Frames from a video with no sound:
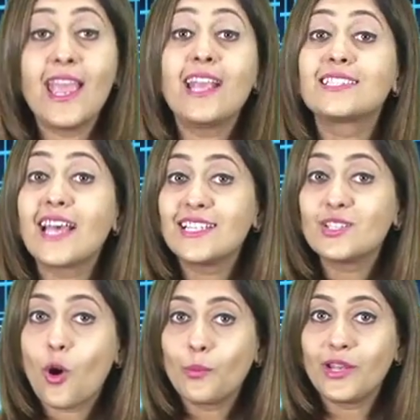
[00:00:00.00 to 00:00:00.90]
Exide's
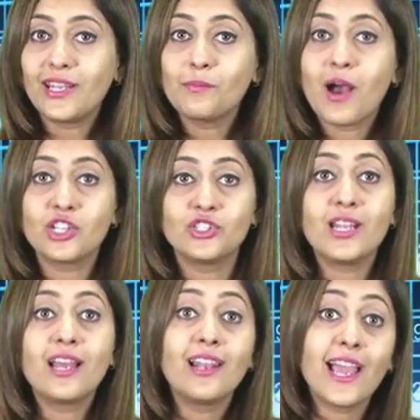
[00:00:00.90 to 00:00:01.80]
operating margin
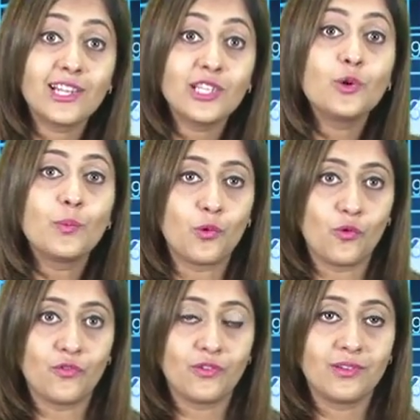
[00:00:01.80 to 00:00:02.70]
are likely to
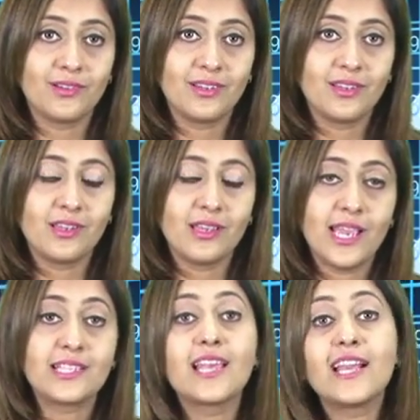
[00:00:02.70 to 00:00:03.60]
improve.
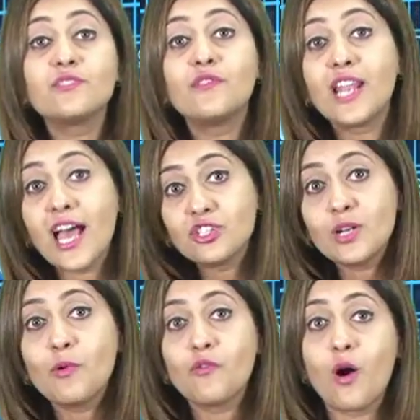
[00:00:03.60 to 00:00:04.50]
Exide's financial
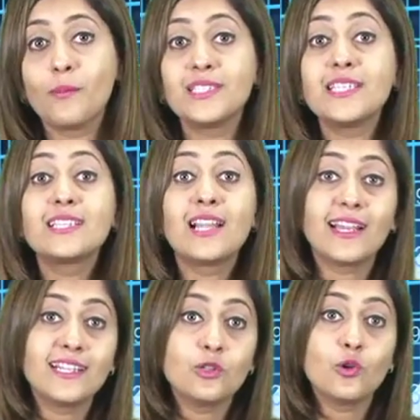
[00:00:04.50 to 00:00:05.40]
performance is
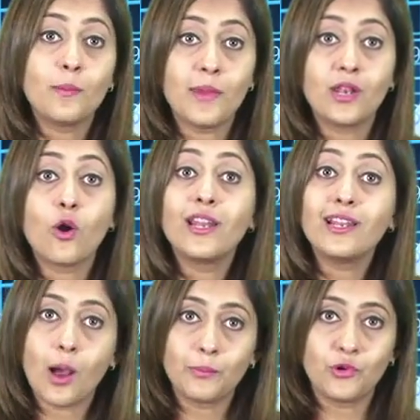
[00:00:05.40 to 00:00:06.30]
likely to remain on an
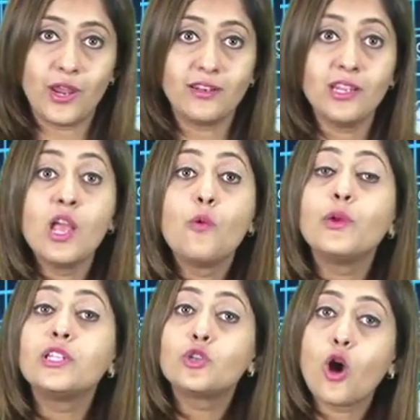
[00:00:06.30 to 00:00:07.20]
uptrend
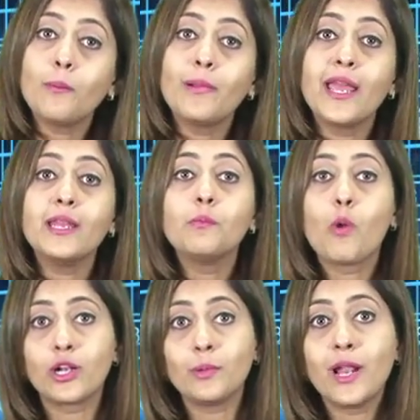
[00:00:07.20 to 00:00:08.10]
with top line,
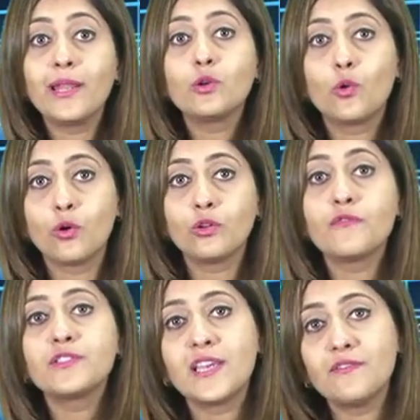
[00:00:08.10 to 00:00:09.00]
bottom line growth of
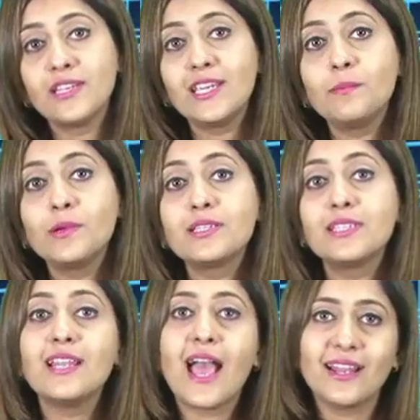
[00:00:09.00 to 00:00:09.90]

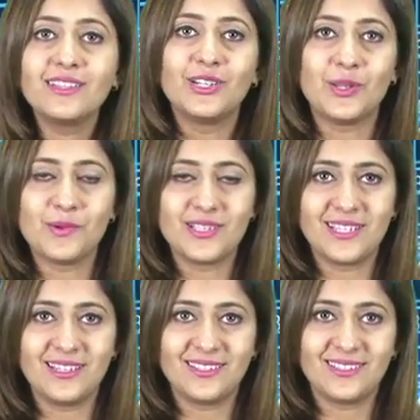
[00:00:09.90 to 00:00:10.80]
17% and
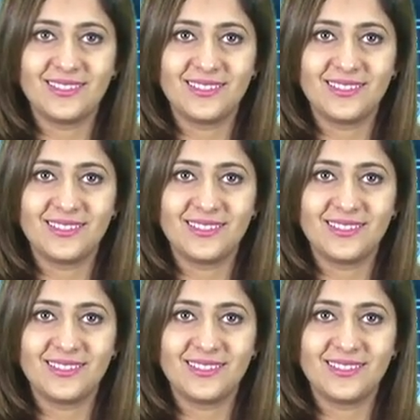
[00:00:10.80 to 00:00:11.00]
30%.